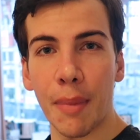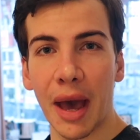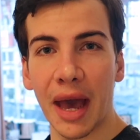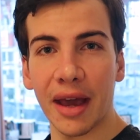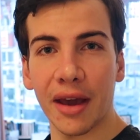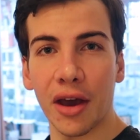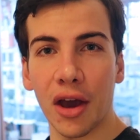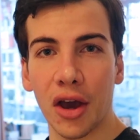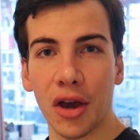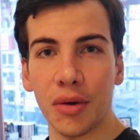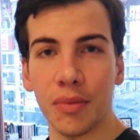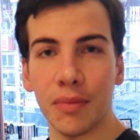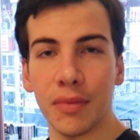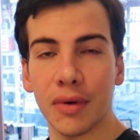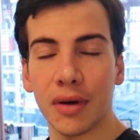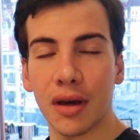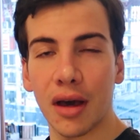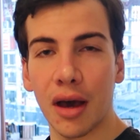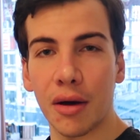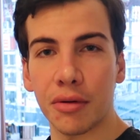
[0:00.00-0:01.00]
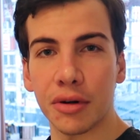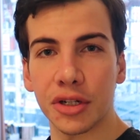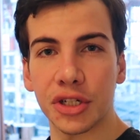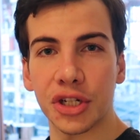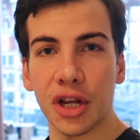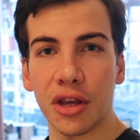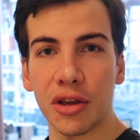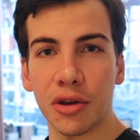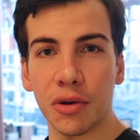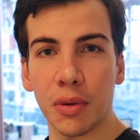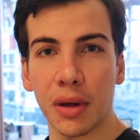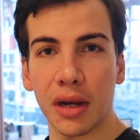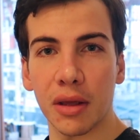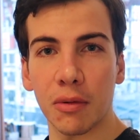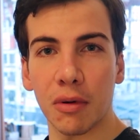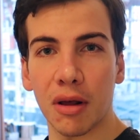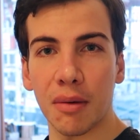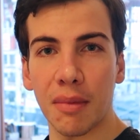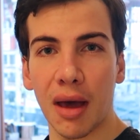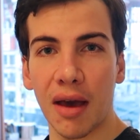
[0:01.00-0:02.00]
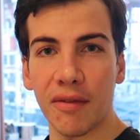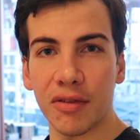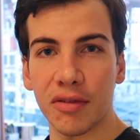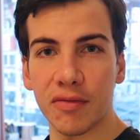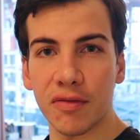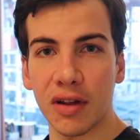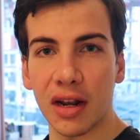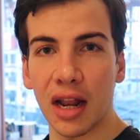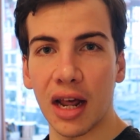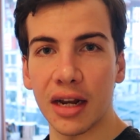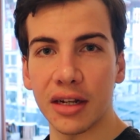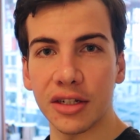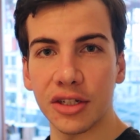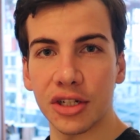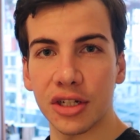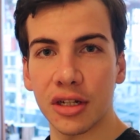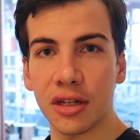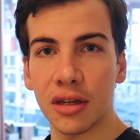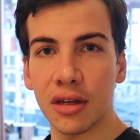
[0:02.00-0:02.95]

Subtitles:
Back home, I wanna show you quickly what I'm having for lunch.